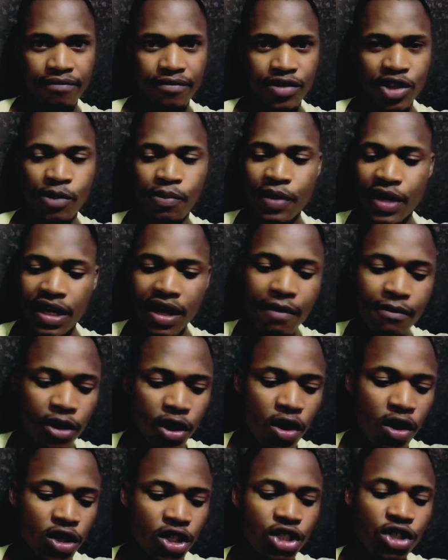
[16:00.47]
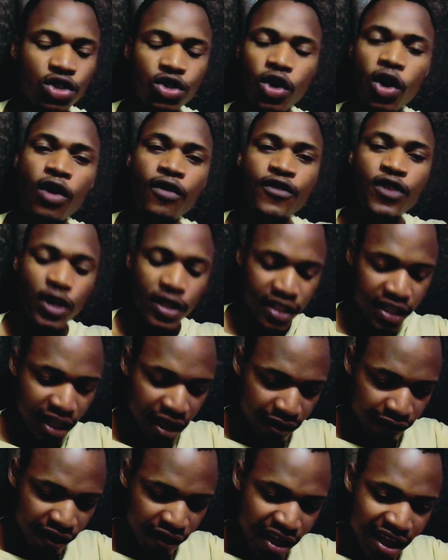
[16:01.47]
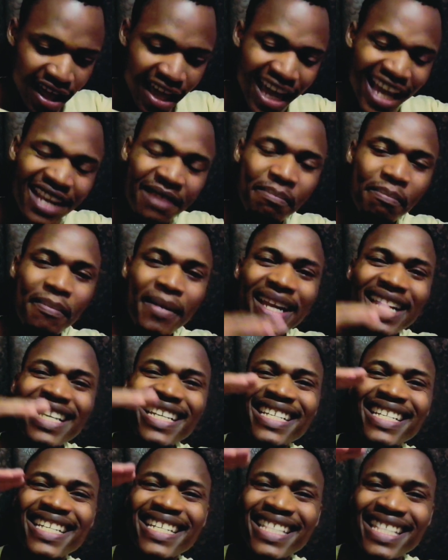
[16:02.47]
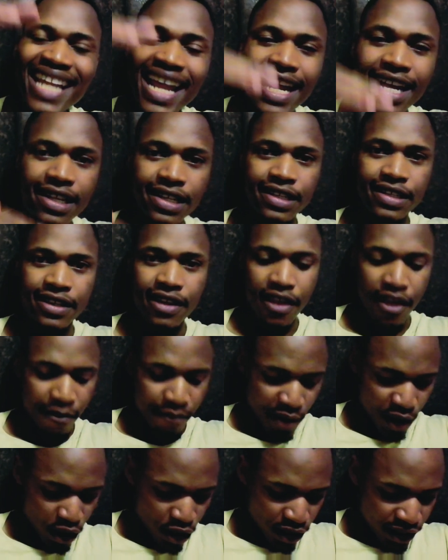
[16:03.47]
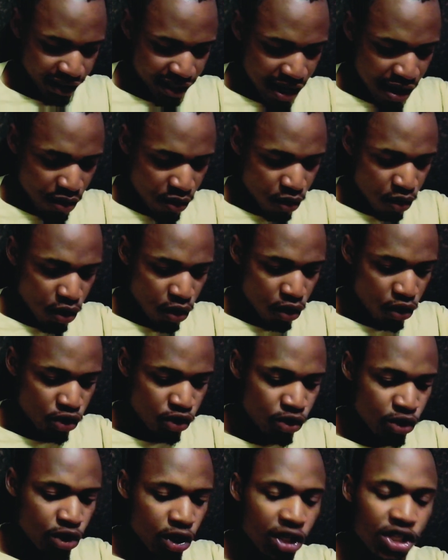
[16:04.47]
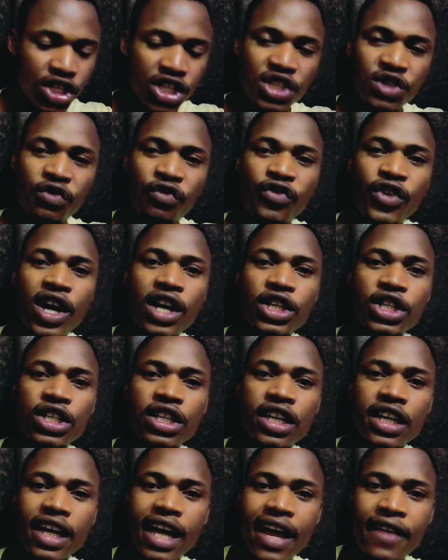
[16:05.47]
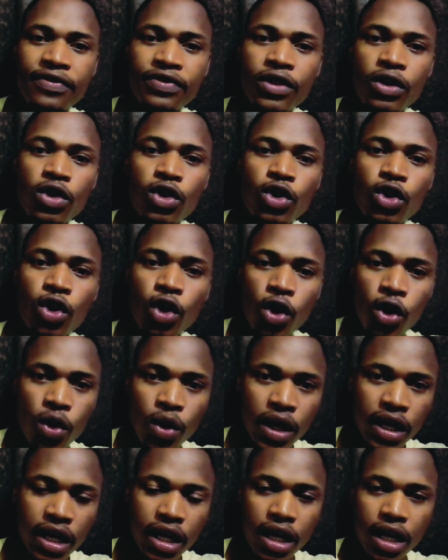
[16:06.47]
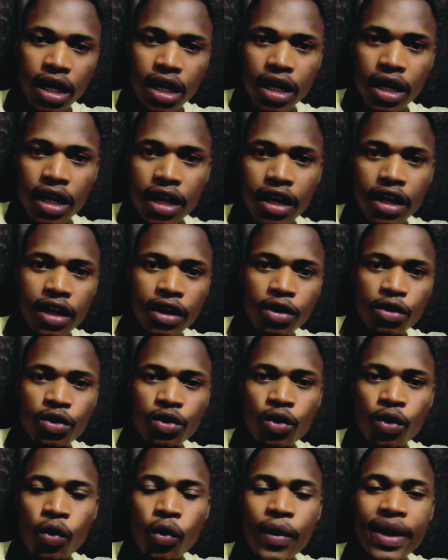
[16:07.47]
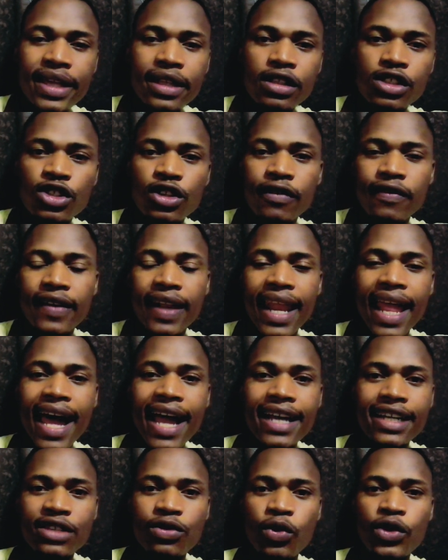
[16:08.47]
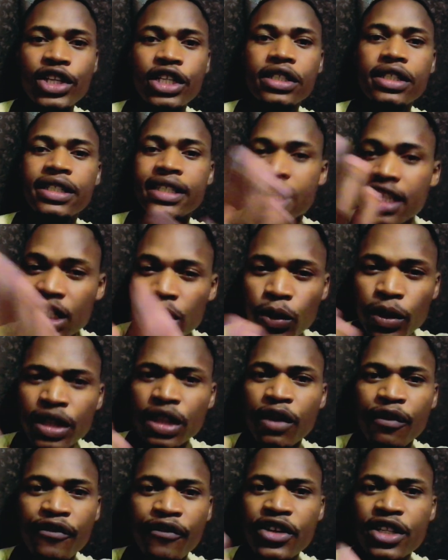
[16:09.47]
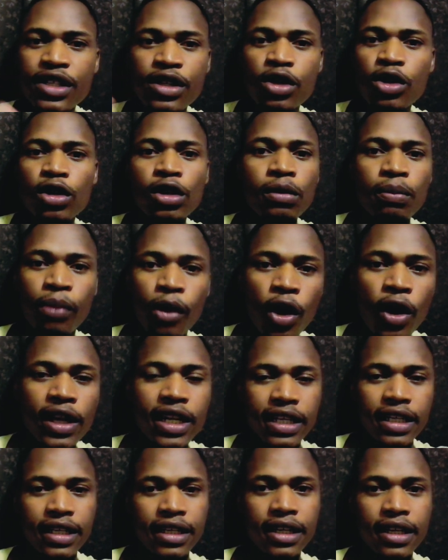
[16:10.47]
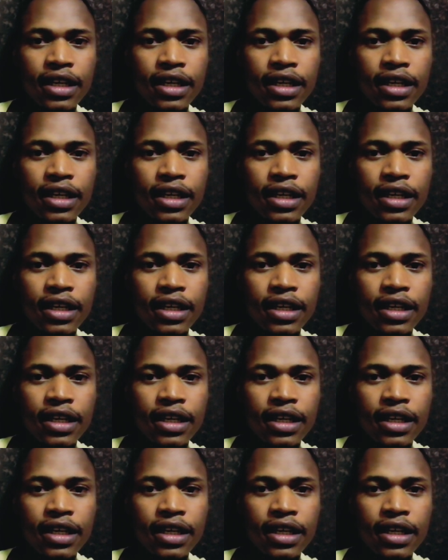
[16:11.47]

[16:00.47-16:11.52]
You become conscious of yourself in many states, because now you're not just functioning at the lower wheels of light, which deal with the physical body,